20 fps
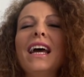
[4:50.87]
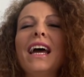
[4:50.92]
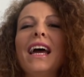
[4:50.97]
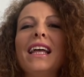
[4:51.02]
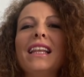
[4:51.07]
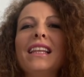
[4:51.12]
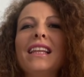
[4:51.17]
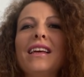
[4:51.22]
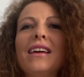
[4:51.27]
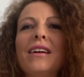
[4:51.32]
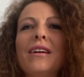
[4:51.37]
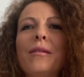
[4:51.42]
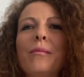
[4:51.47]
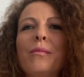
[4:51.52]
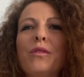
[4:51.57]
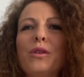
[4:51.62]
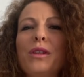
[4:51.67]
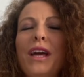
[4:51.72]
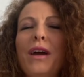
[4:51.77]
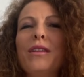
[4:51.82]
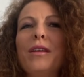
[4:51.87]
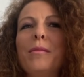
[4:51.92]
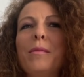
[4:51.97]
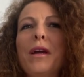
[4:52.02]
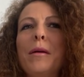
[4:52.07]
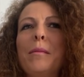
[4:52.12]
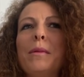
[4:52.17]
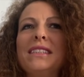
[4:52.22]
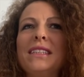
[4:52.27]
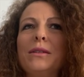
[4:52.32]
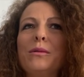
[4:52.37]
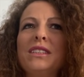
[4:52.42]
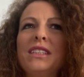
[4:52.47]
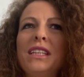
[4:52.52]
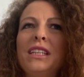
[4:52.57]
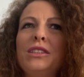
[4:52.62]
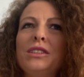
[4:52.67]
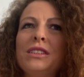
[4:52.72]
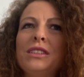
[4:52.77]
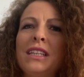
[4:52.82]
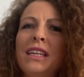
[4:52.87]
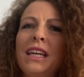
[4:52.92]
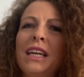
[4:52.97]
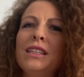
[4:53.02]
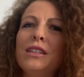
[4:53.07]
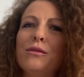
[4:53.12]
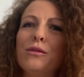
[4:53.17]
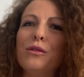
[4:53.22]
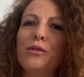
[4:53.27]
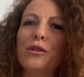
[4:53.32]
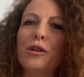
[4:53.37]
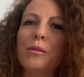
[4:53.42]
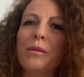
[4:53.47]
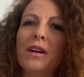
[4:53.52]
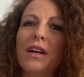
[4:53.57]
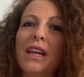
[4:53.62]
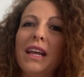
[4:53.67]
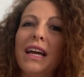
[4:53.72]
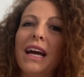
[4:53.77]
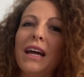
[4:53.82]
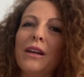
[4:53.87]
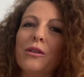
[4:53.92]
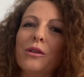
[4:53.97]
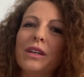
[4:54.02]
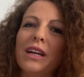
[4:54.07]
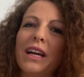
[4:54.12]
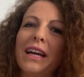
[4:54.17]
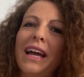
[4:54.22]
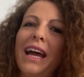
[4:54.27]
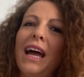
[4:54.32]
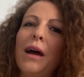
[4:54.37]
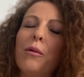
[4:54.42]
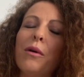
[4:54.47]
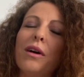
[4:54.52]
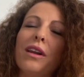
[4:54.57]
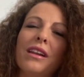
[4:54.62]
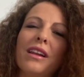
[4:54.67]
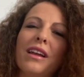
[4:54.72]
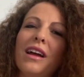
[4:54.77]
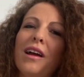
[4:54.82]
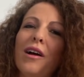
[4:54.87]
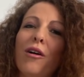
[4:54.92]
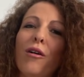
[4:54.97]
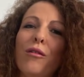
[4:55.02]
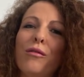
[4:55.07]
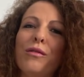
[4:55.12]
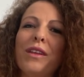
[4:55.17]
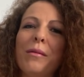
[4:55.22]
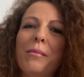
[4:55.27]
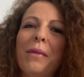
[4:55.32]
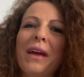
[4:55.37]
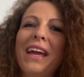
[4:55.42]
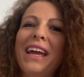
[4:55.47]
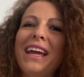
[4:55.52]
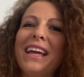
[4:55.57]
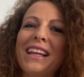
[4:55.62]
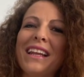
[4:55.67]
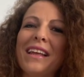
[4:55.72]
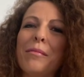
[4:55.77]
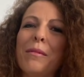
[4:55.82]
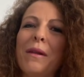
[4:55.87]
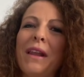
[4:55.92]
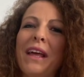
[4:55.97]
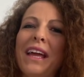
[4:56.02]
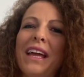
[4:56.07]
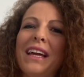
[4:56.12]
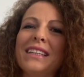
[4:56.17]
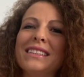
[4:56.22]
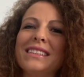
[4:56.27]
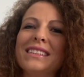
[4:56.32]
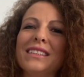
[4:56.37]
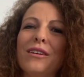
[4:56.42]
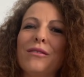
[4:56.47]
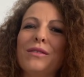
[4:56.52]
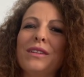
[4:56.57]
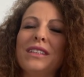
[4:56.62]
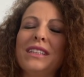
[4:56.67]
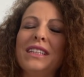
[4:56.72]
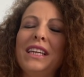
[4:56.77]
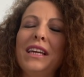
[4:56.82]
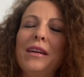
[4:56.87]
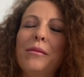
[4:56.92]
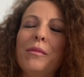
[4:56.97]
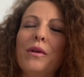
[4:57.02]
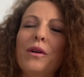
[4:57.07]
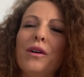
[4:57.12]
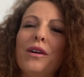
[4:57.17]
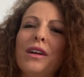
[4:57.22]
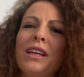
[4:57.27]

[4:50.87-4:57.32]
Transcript: And uh, today on the papers there was an interesting interview from uh, Ricardo Kaká, one of the main players of the team uh,